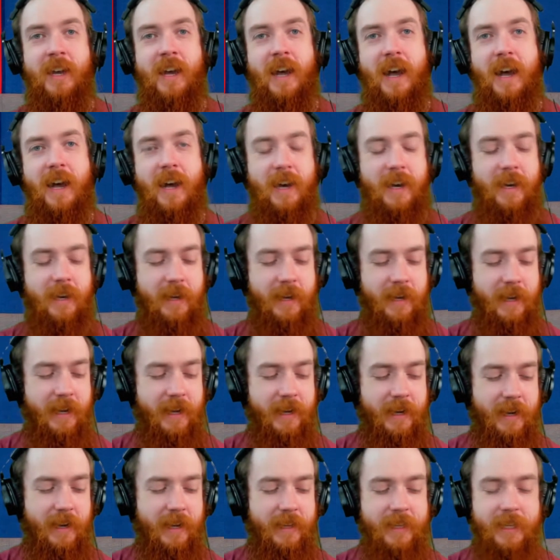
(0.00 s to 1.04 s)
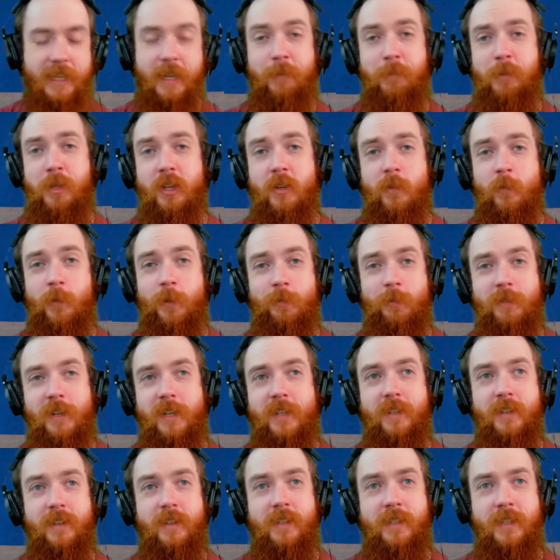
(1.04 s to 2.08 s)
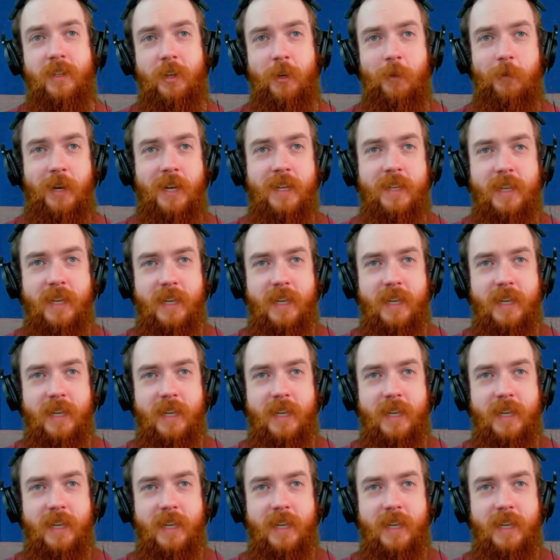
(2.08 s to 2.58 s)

I think I'm good with winter. You know what?